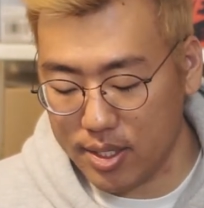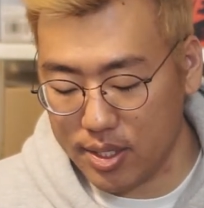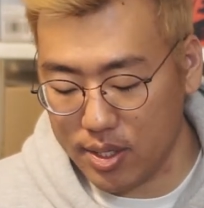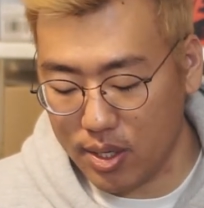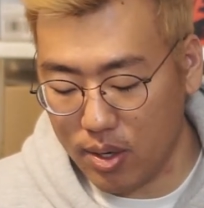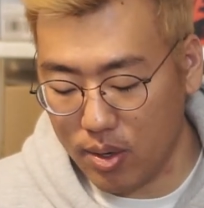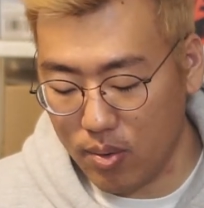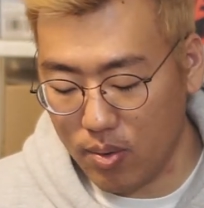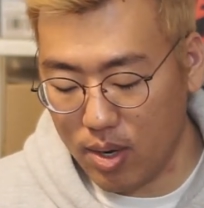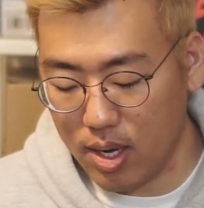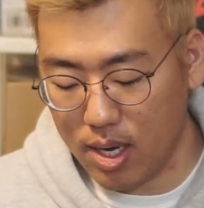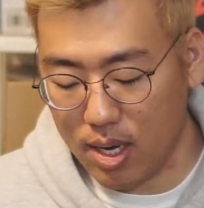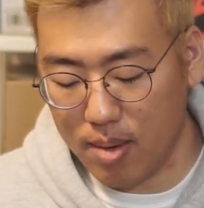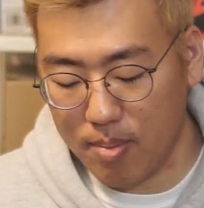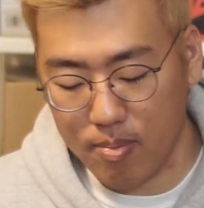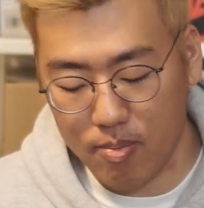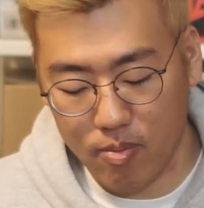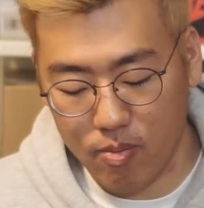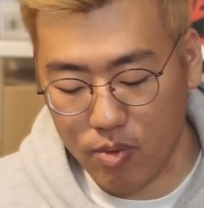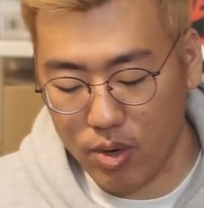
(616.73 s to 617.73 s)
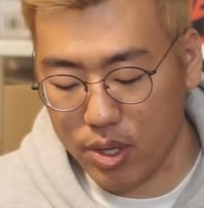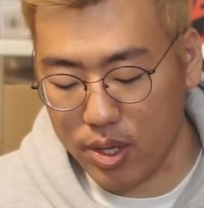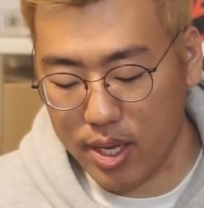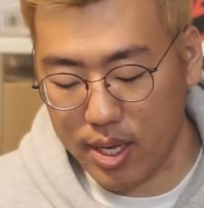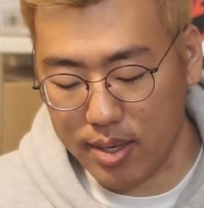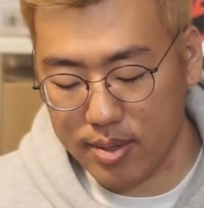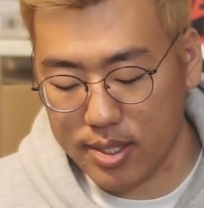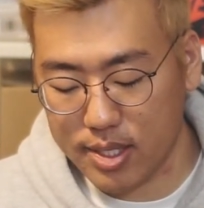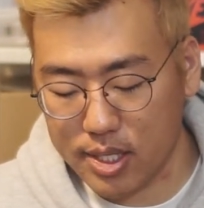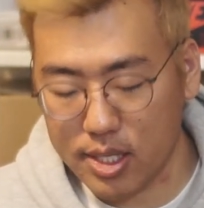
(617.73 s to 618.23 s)
So
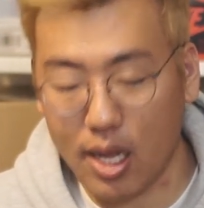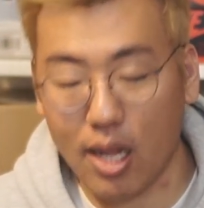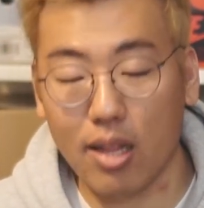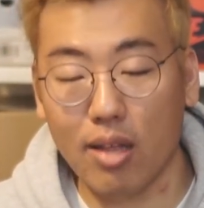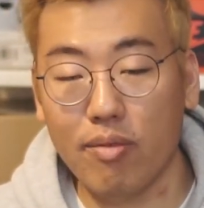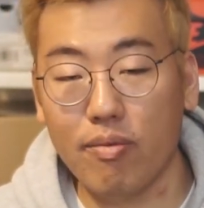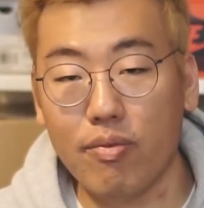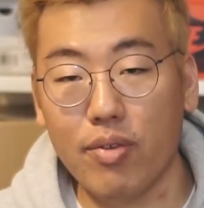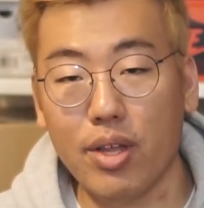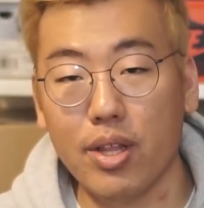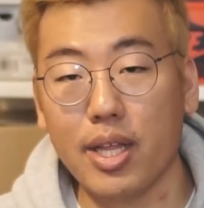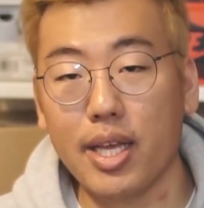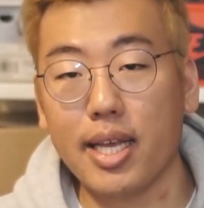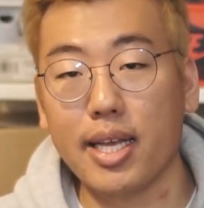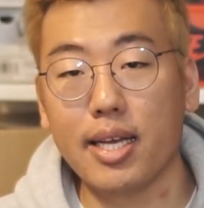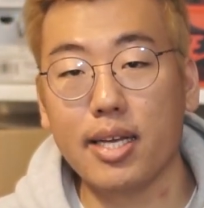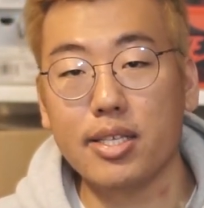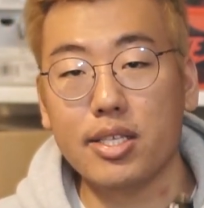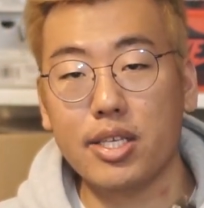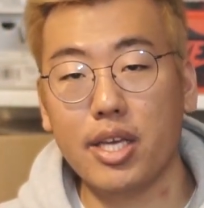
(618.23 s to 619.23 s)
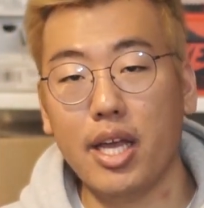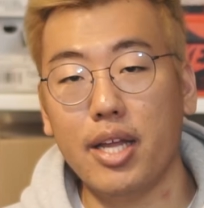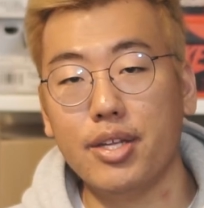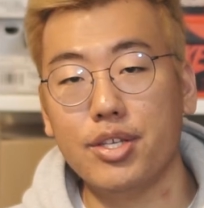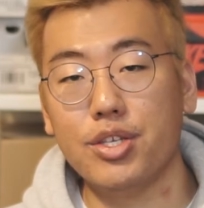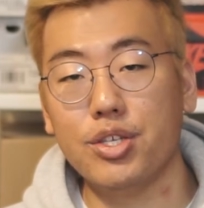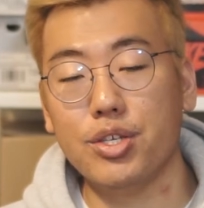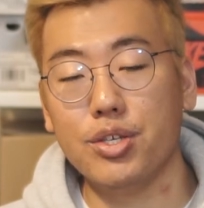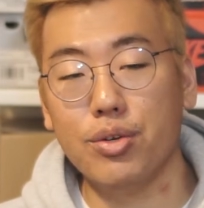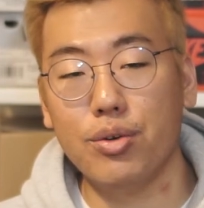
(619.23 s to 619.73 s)
really solid feeling skate
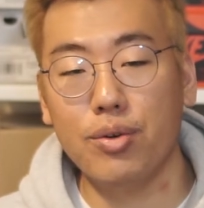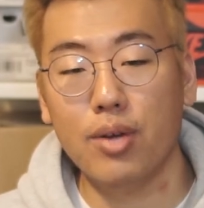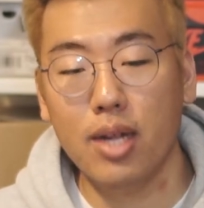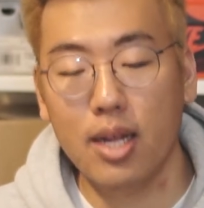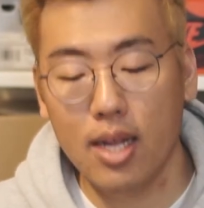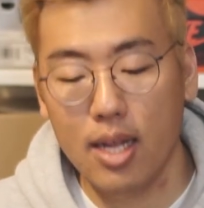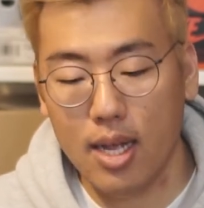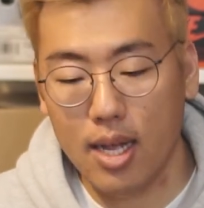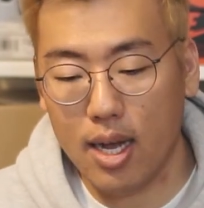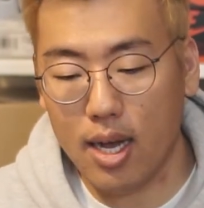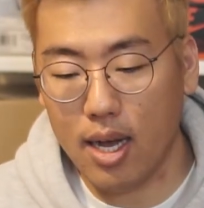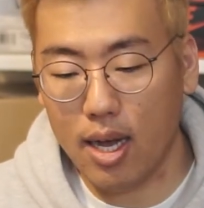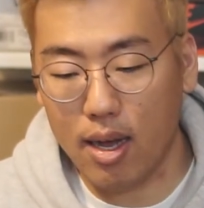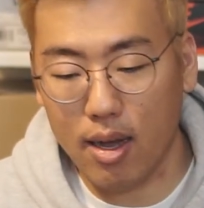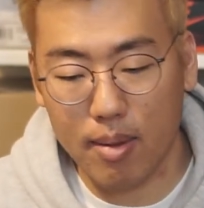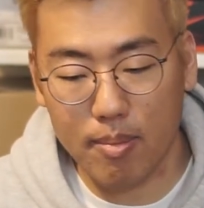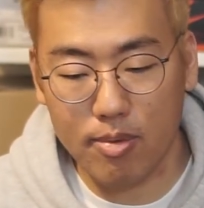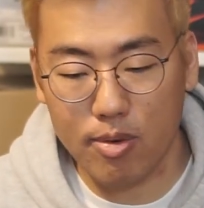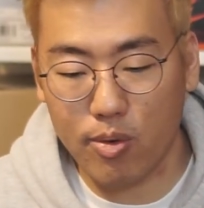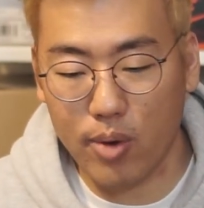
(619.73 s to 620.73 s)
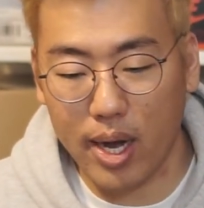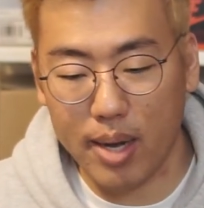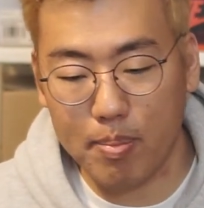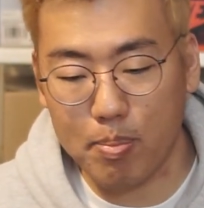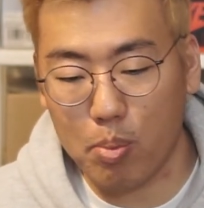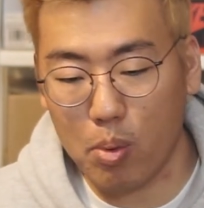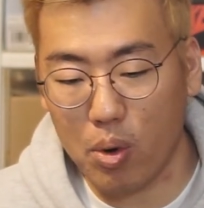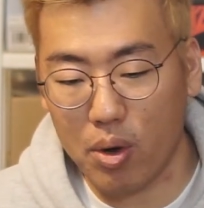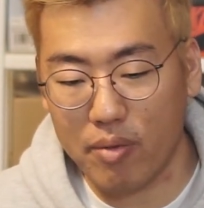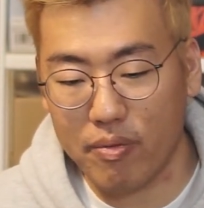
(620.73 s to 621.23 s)
shoe,
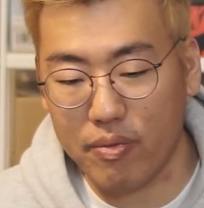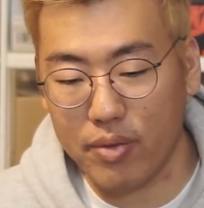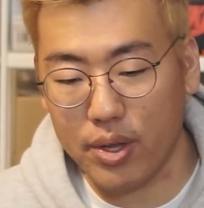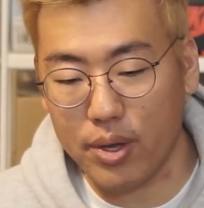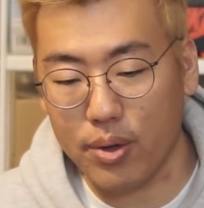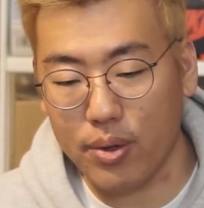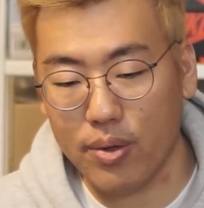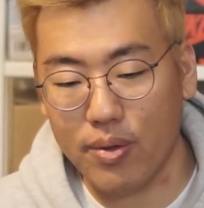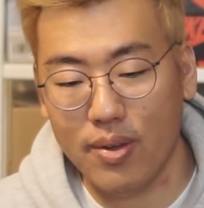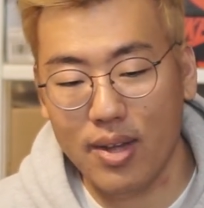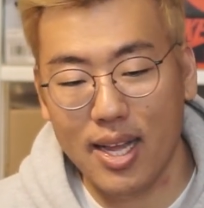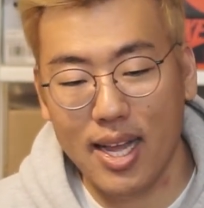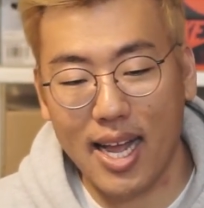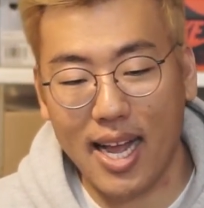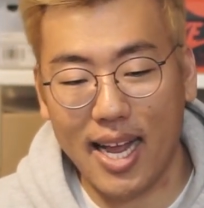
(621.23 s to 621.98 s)
great board feel.